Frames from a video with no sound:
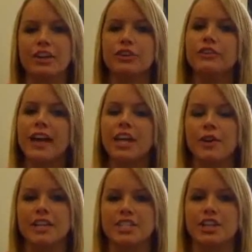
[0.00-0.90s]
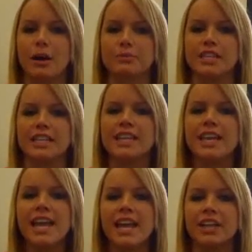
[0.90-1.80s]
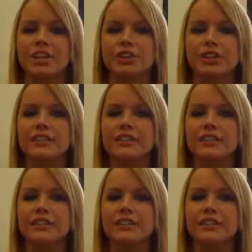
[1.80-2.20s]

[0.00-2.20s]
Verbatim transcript: a new evaluation option and degree